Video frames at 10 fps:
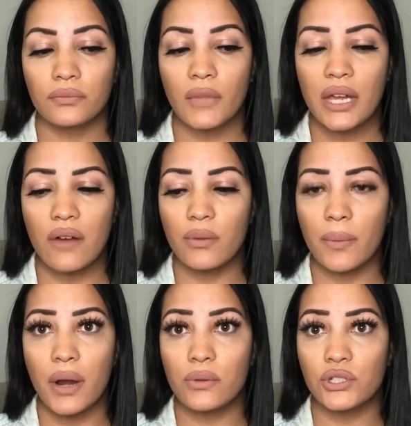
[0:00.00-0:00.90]
And I
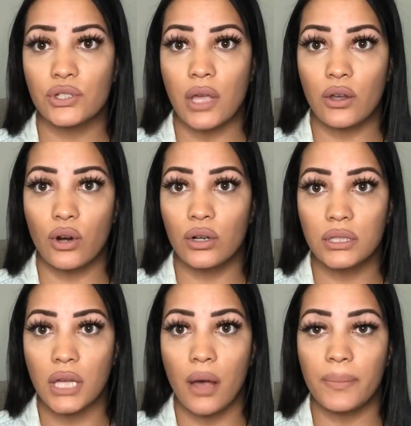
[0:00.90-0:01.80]
remember I was just
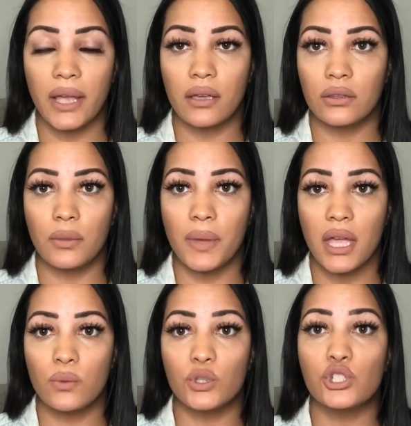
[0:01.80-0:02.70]
curled up, the
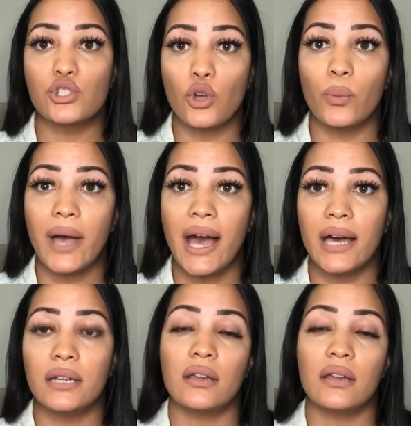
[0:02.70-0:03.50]
pain was so bad.